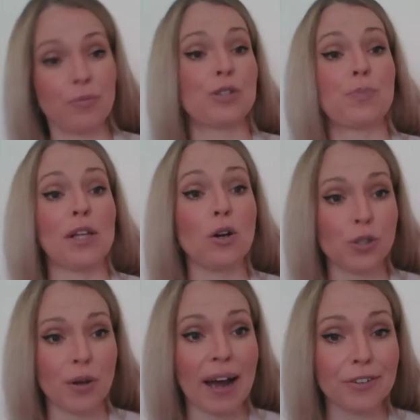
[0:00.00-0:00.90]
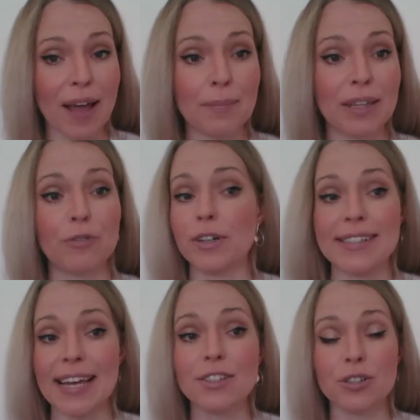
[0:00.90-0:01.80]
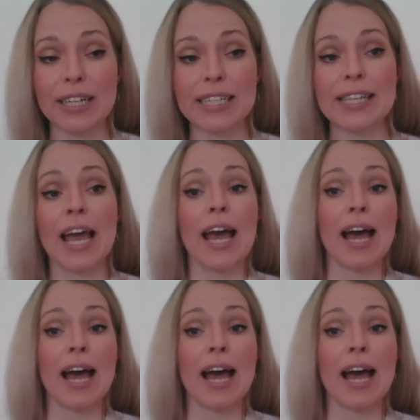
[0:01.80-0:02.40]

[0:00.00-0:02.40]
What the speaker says: which belonged to our family for centuries,